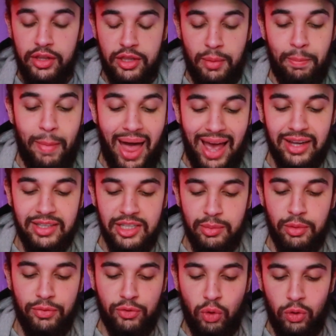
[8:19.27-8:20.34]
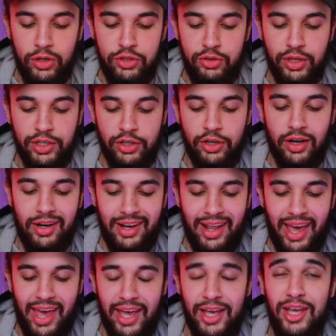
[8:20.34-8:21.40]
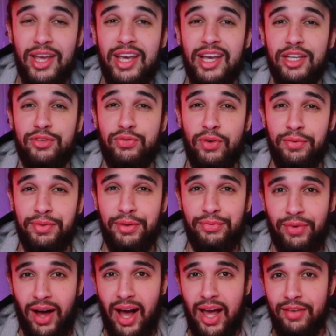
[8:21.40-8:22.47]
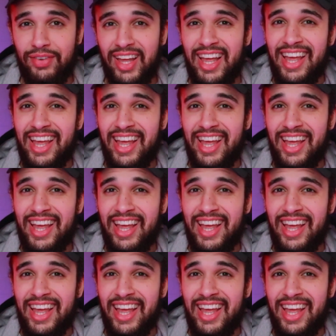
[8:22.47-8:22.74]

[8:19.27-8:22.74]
The max number of coins you can earn in a day is 55.